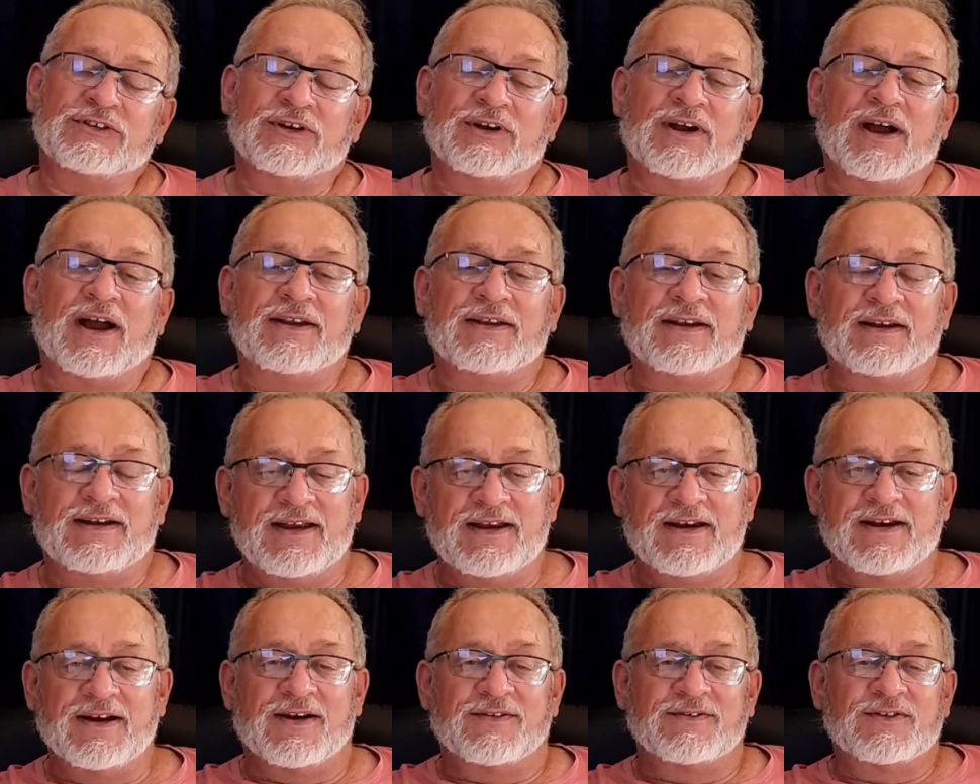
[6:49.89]
And the
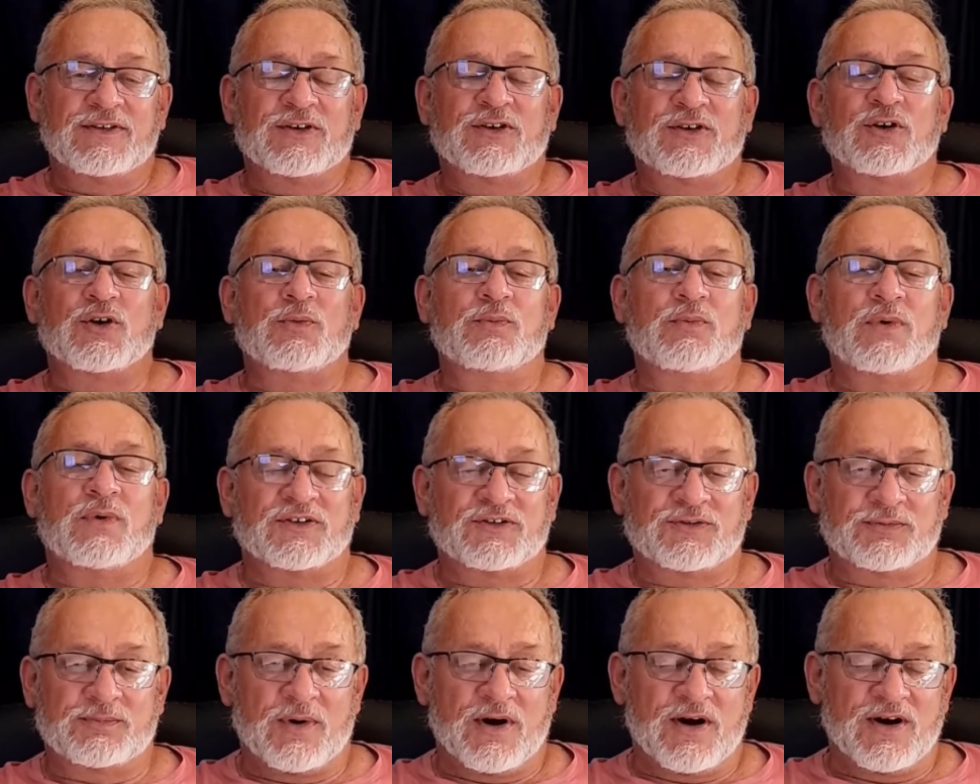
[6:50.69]
leader of the group was
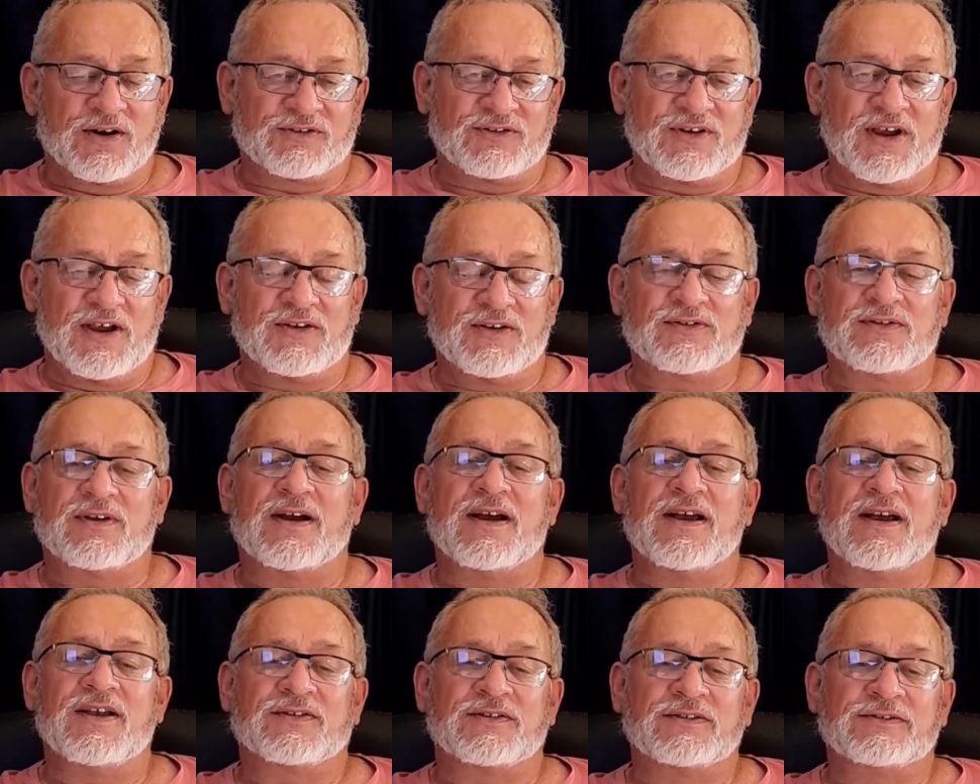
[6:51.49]
Sparks
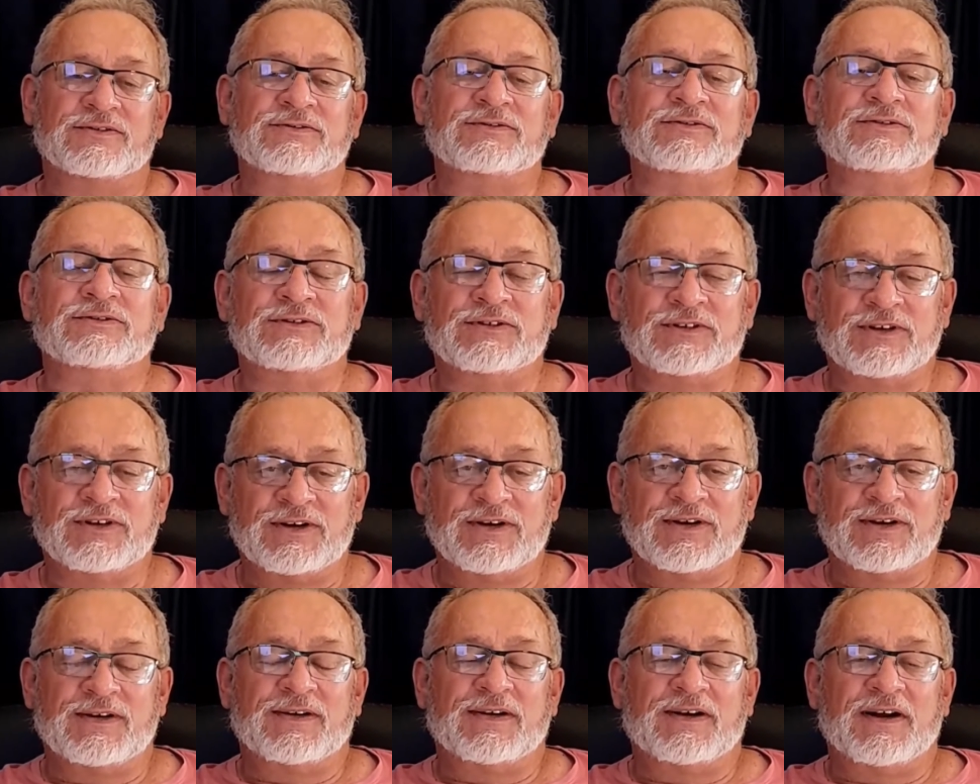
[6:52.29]
Esthuizen.
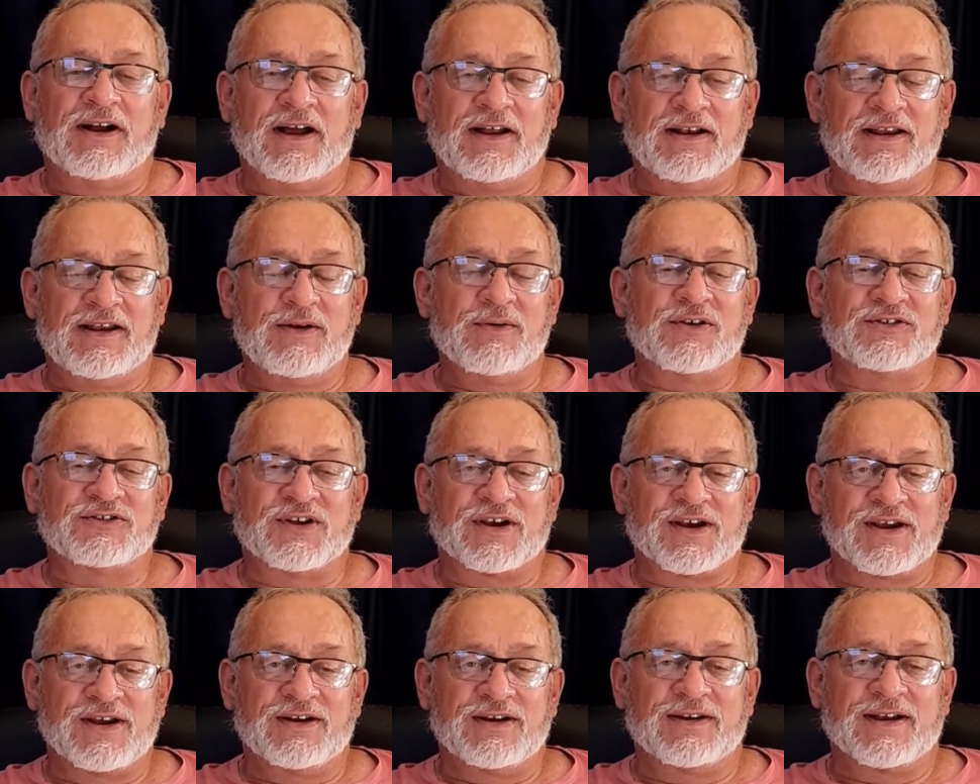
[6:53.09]
And he was a
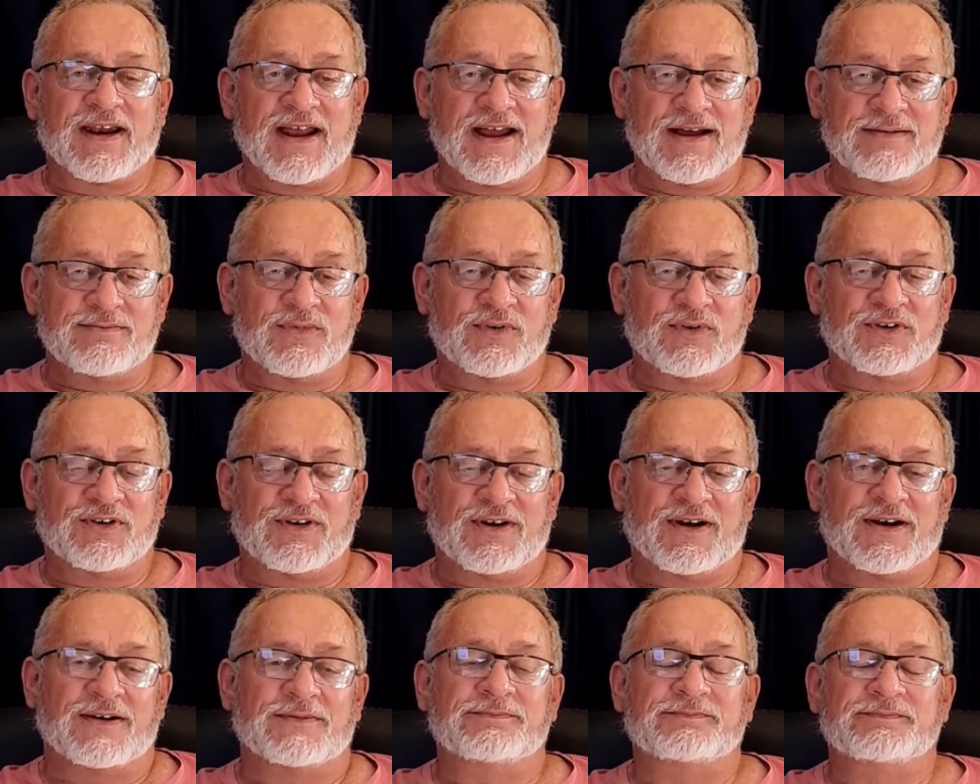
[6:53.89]
real Rambo type.